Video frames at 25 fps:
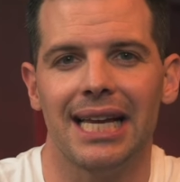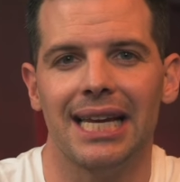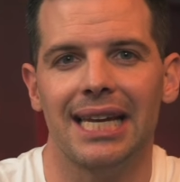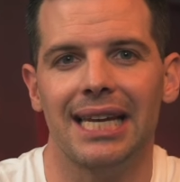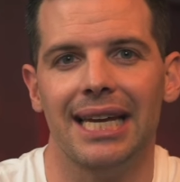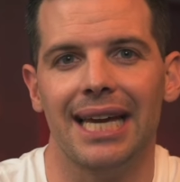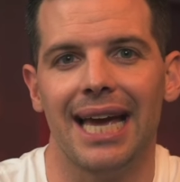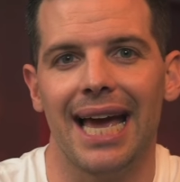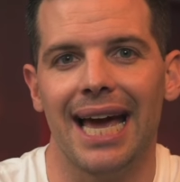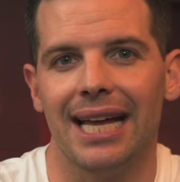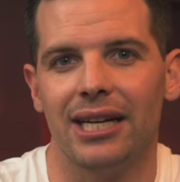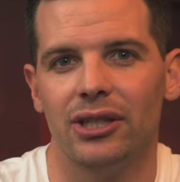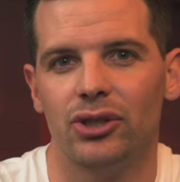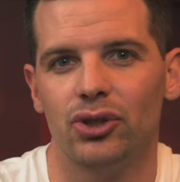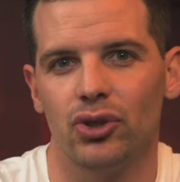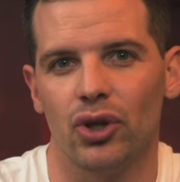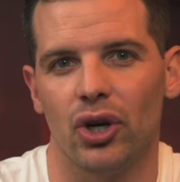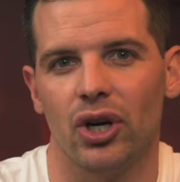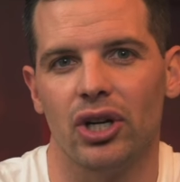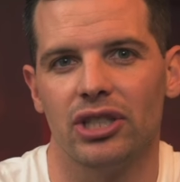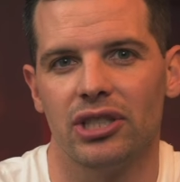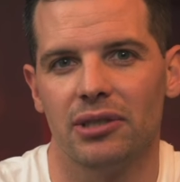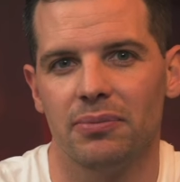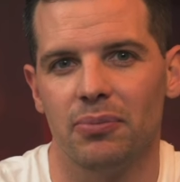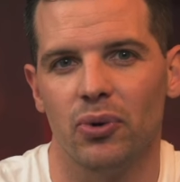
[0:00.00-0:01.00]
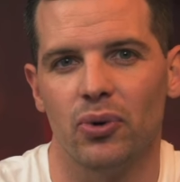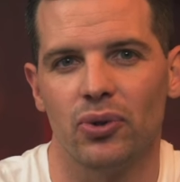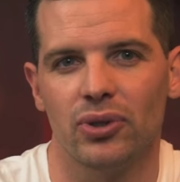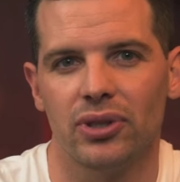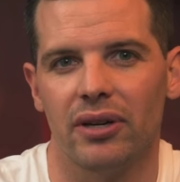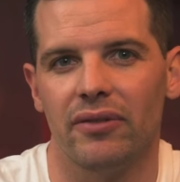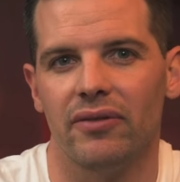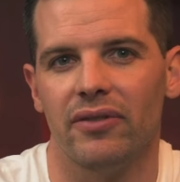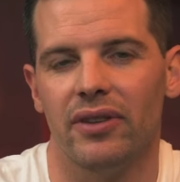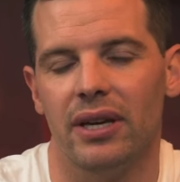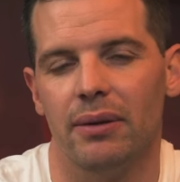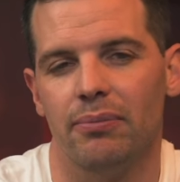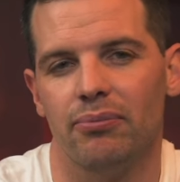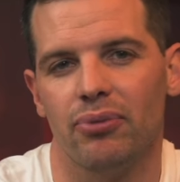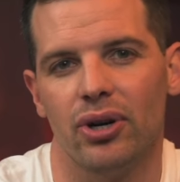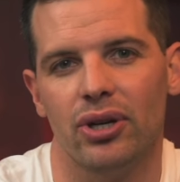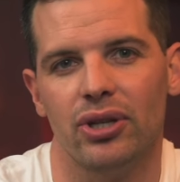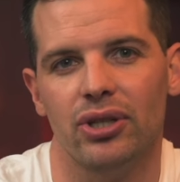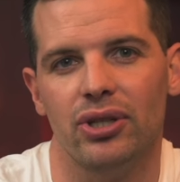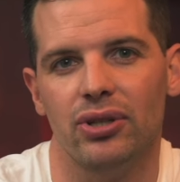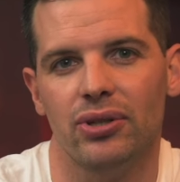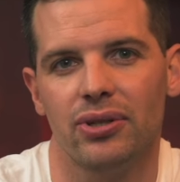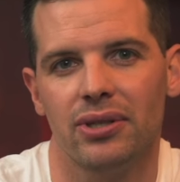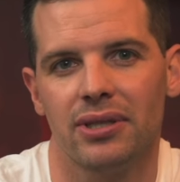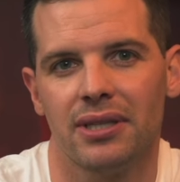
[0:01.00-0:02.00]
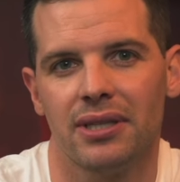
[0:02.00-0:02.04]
and transport of their produce.